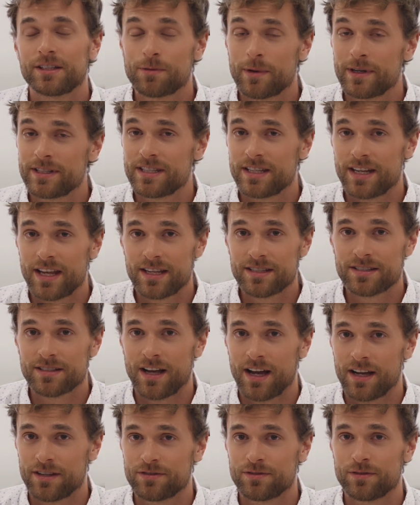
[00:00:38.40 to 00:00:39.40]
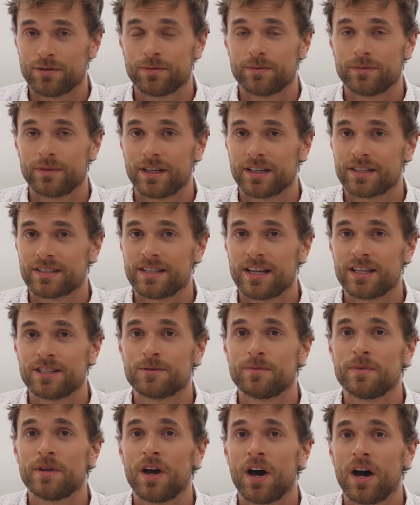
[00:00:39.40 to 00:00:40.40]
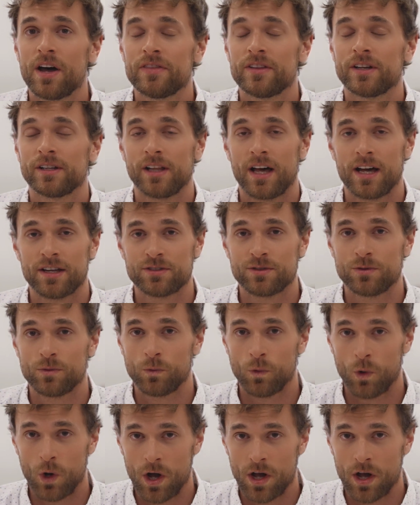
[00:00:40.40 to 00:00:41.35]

That's why today's classroom extends beyond the classroom